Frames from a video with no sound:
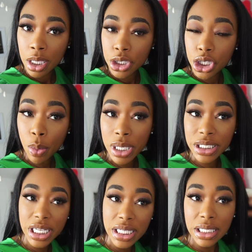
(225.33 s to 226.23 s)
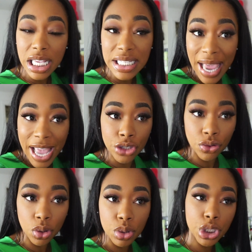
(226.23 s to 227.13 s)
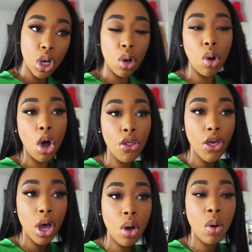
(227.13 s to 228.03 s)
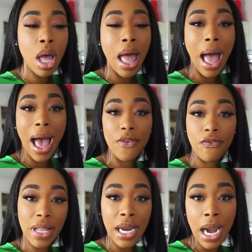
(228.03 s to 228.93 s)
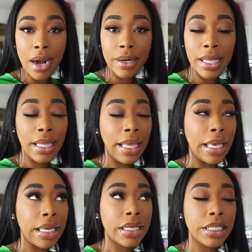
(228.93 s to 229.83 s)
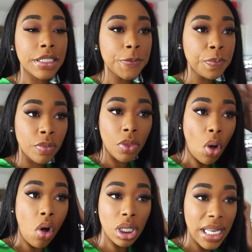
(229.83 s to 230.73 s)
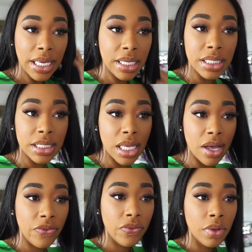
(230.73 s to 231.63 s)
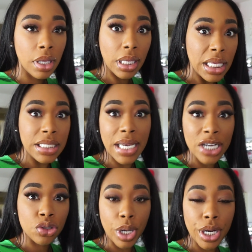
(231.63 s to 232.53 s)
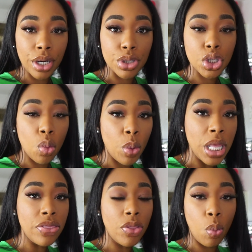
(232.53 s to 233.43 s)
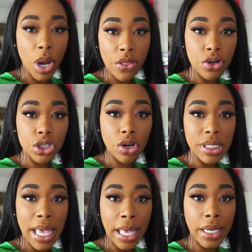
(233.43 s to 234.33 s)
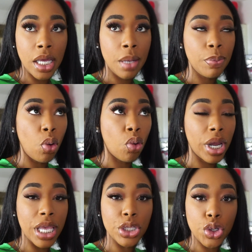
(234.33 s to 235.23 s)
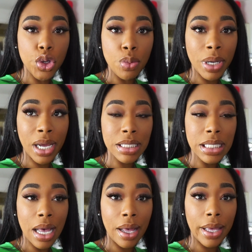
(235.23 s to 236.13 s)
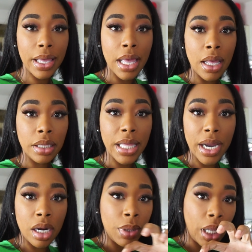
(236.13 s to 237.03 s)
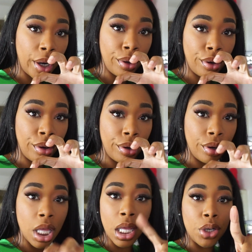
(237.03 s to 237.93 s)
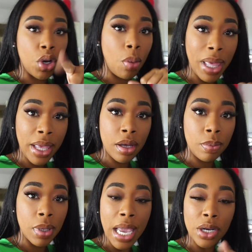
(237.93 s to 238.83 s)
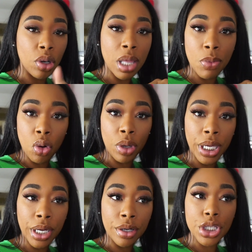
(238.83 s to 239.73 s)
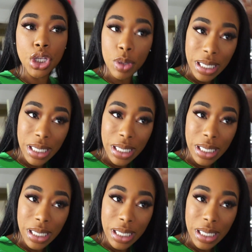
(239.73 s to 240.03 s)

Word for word: So it's just, it's natural. So although I flat iron it and all of that good stuff, it's natural hair. So when the weather starts acting up or it gets humid outside, the hair be like, no ma'am, ain't no chemical in here. So it's